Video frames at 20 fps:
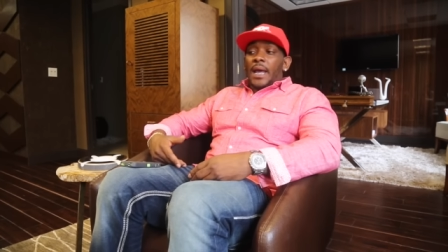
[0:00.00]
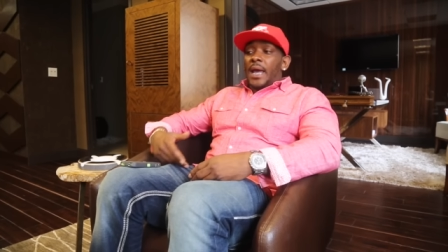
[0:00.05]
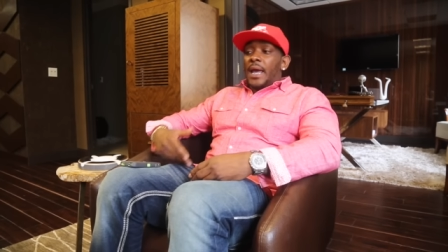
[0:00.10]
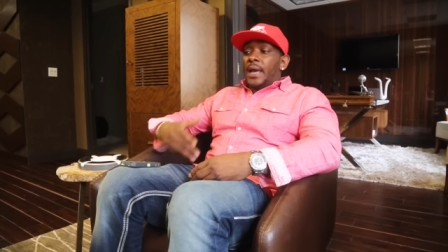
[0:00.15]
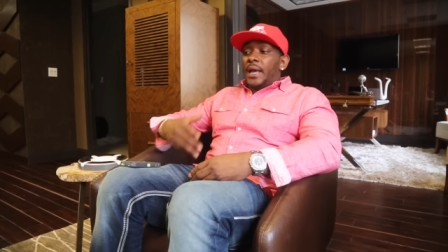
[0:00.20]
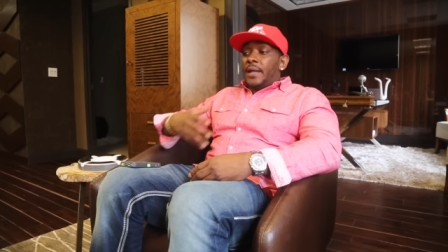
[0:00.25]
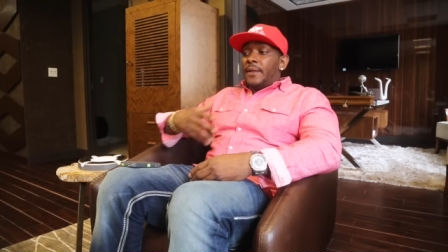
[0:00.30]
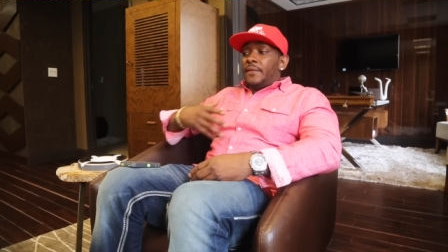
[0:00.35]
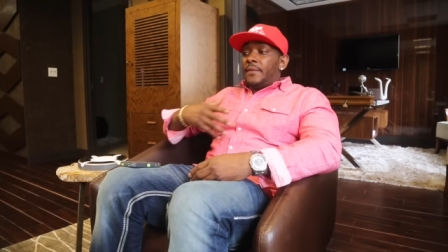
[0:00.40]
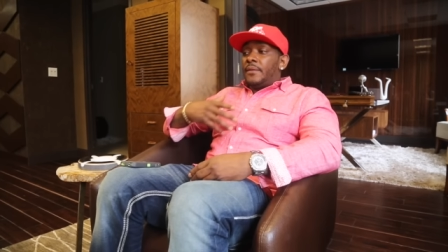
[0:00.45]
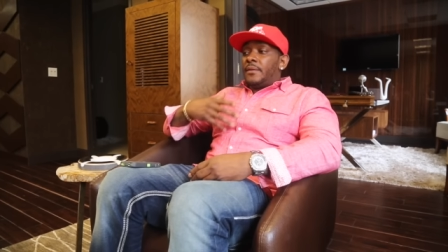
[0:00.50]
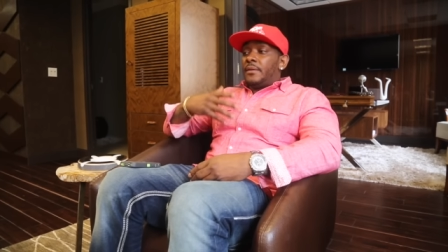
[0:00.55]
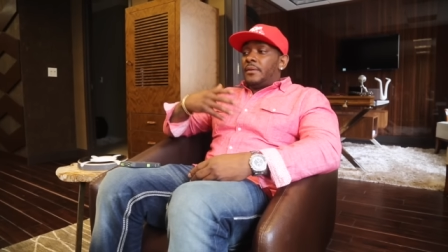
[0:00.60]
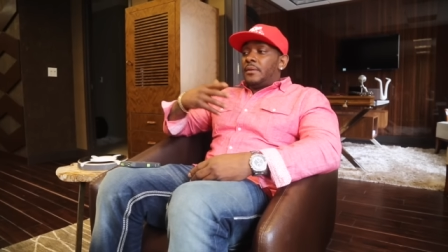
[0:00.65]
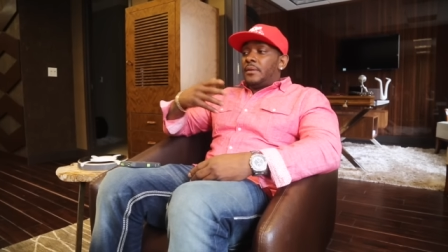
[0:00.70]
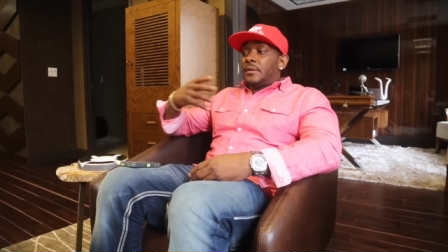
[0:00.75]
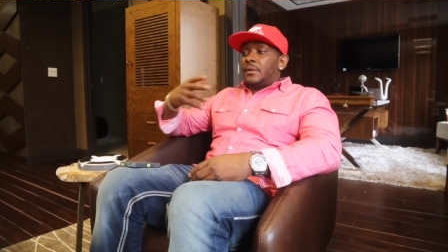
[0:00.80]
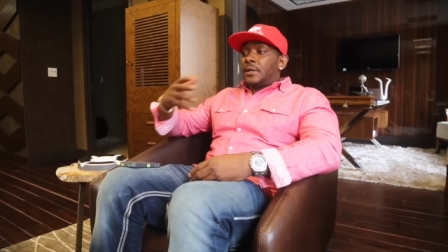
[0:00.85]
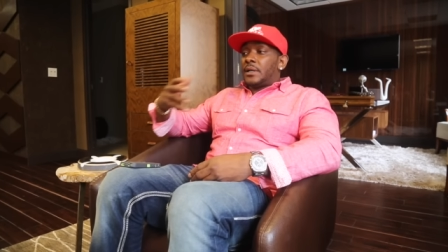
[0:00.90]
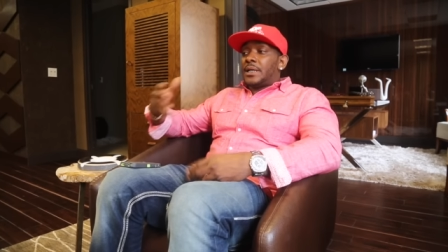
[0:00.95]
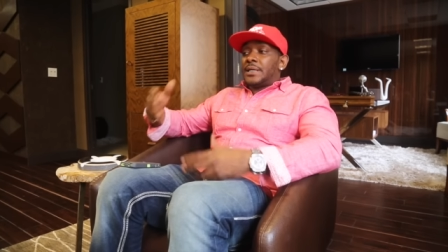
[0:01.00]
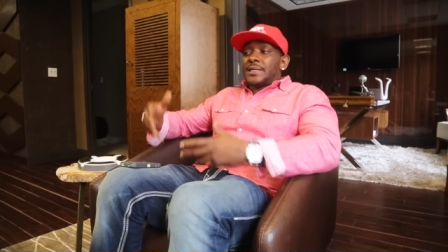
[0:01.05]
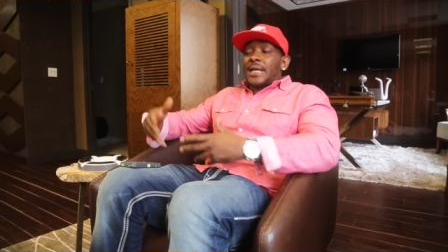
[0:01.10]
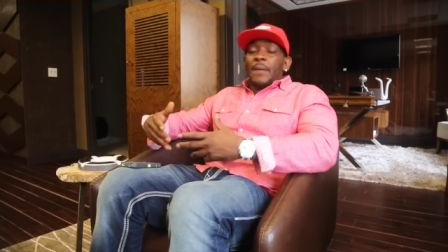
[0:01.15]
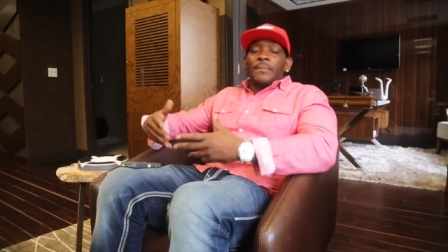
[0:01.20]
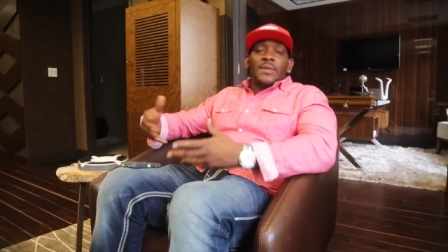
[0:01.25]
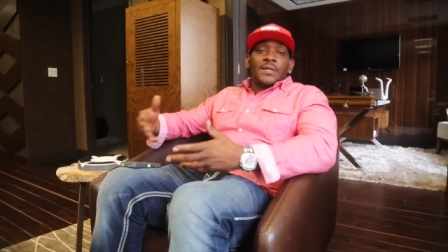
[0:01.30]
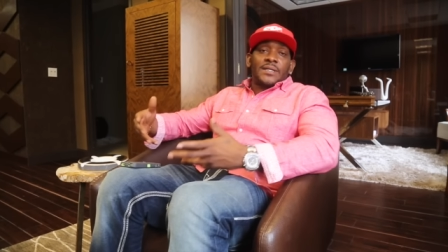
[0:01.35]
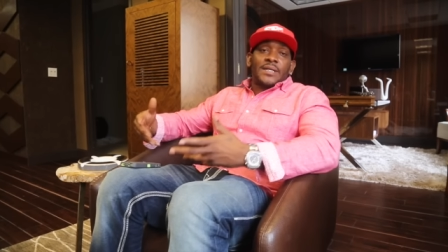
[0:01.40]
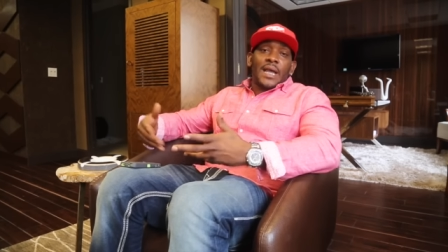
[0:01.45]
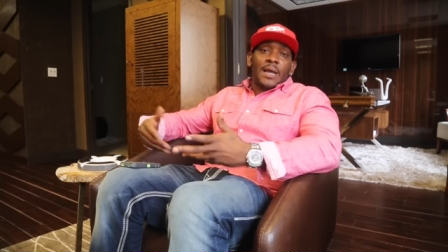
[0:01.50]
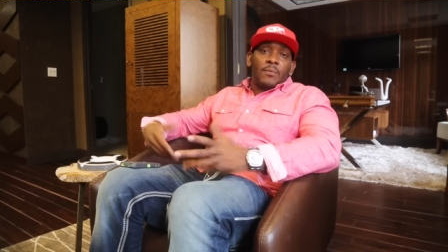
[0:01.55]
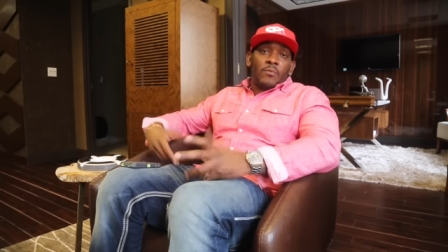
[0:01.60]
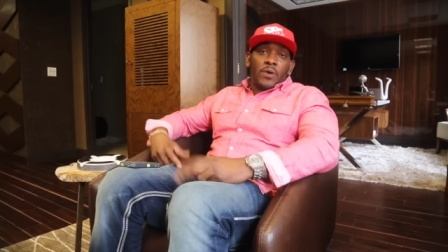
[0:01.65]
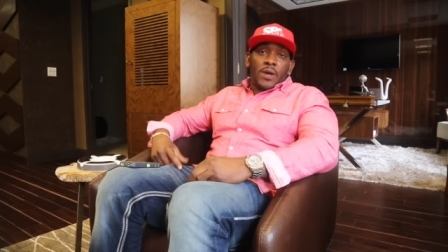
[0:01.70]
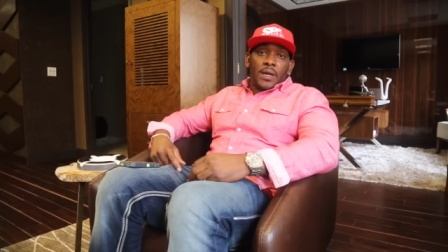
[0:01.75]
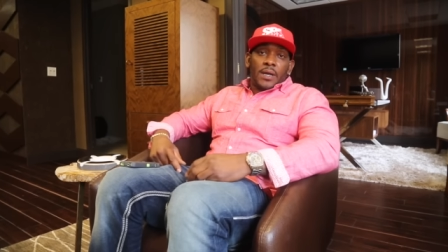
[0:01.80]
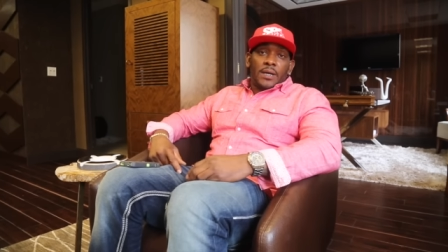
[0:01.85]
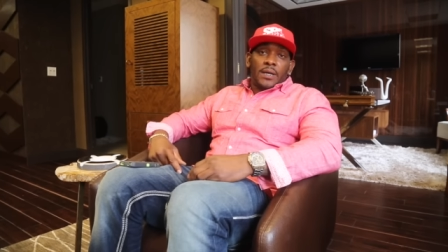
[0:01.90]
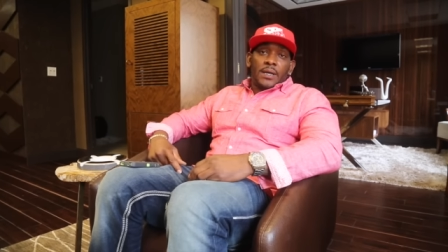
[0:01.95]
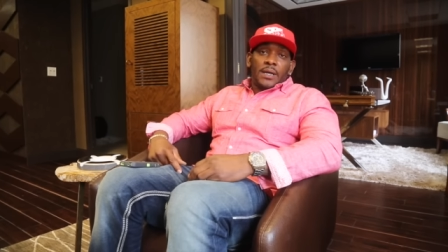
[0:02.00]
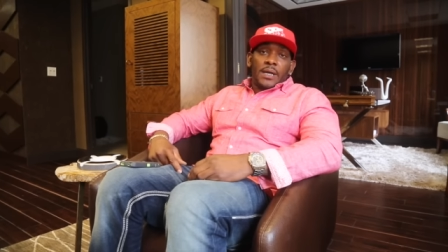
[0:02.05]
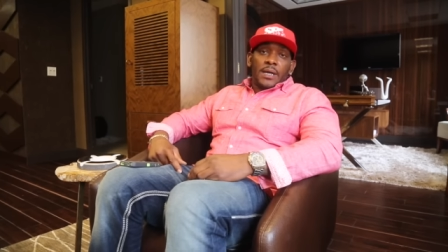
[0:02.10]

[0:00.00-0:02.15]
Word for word: And cuz I'm the same way.